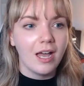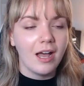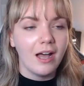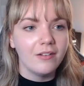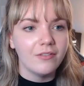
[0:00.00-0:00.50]

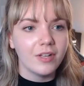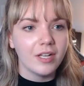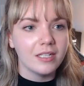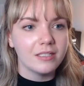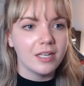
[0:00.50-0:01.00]
have
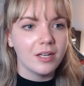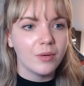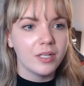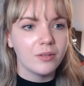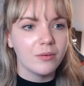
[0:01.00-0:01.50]
a
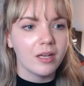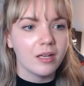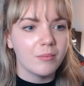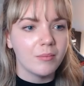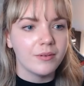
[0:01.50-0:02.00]
Tailwind UI
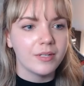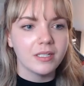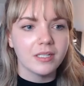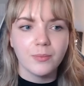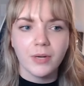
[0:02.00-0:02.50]
component,
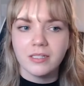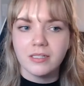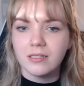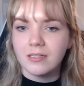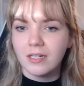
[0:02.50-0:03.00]
this
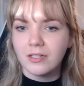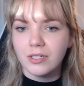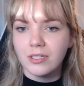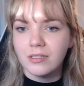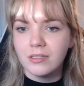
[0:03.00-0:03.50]
pricing
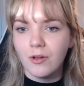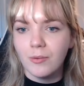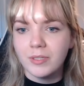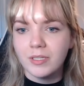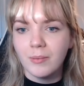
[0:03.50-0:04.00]
section's
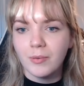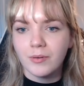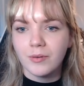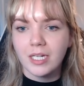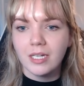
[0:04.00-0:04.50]
opened up
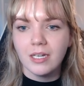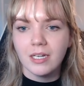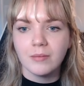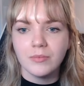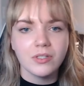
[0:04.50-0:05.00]
already,
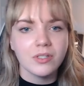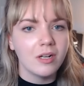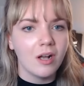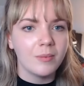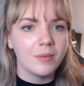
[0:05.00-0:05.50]
and I'm just going
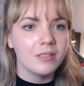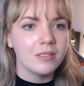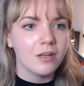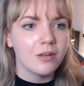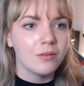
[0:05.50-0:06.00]
to copy this
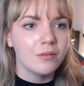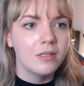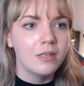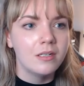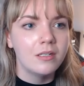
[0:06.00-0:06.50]
code.
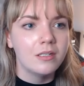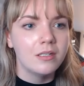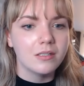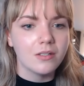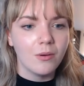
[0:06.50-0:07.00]

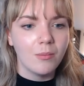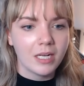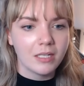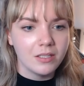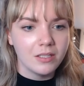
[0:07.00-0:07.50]
Let's go back to